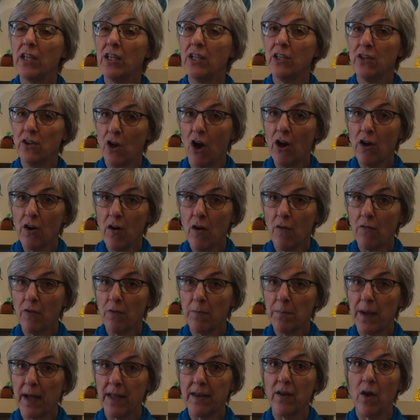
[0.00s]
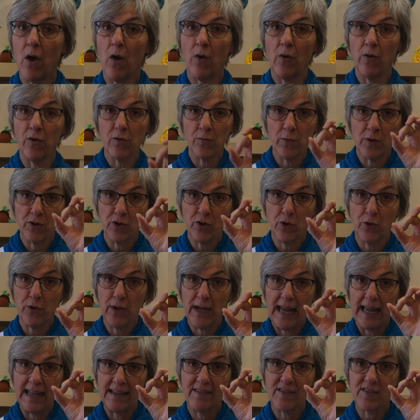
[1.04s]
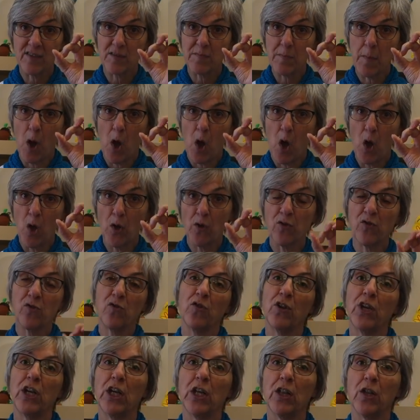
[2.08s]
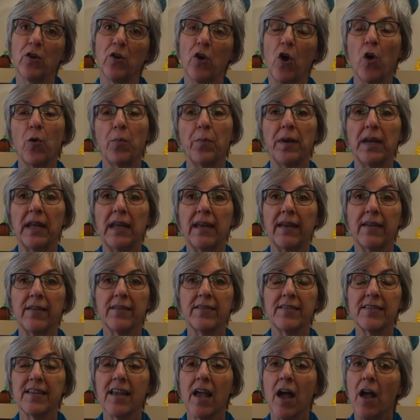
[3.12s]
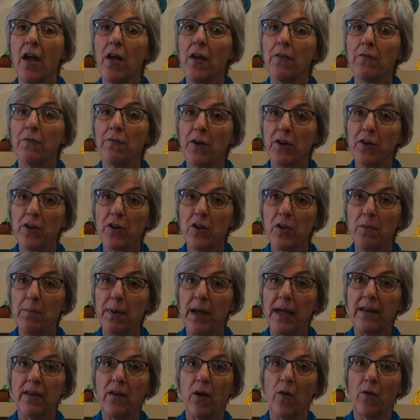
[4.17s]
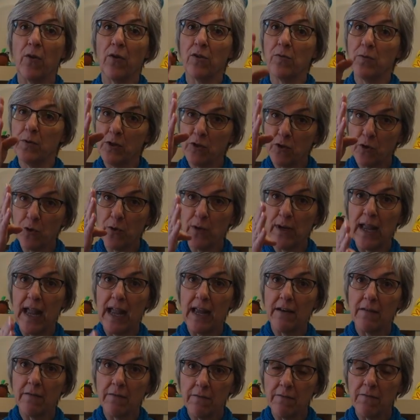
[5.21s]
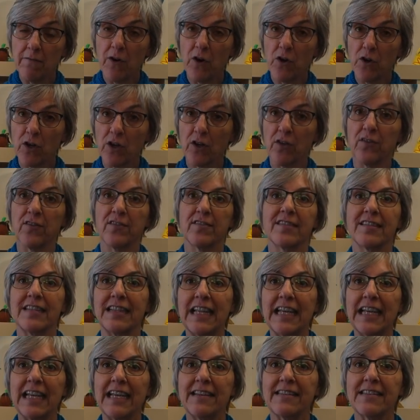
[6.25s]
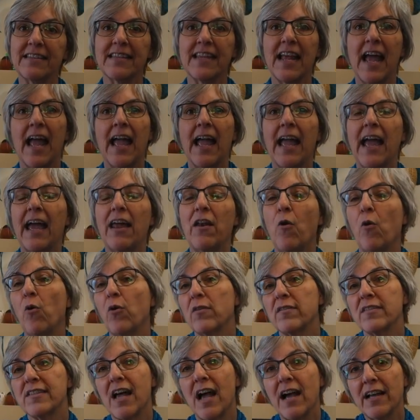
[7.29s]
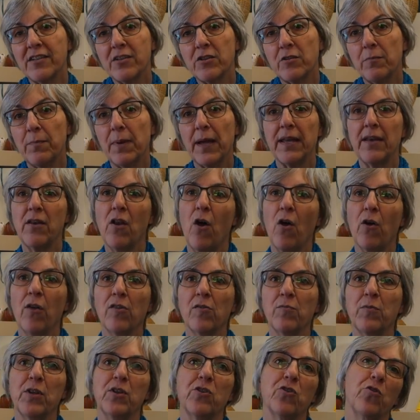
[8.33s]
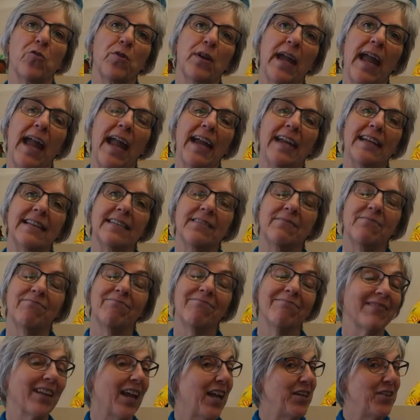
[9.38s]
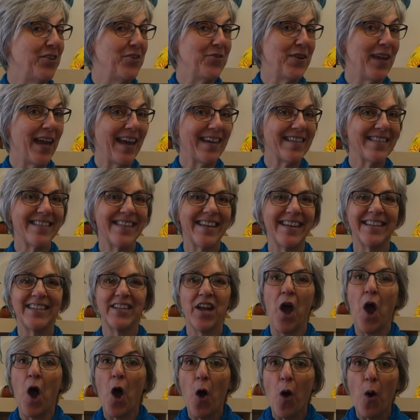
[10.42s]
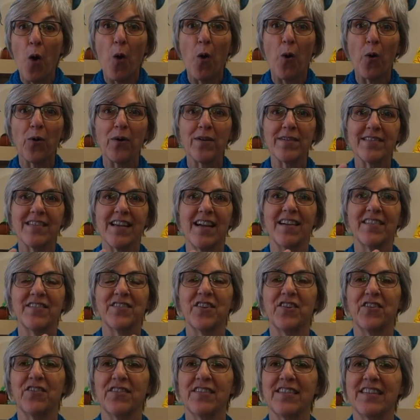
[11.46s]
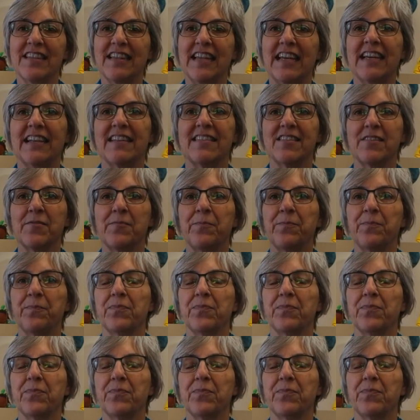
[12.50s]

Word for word: Yarn over buttonholes, which create small circular openings, vertical buttonholes, which create vertical slits, and horizontal buttonholes, which create, you guessed it, horizontal slits.